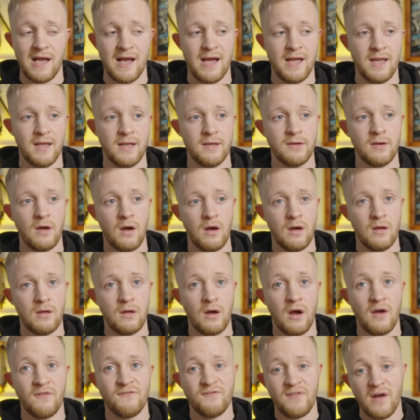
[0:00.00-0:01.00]
and
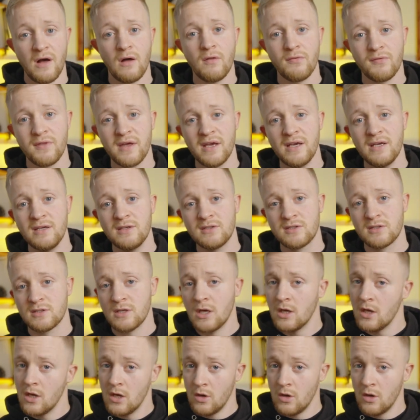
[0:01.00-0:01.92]
I found these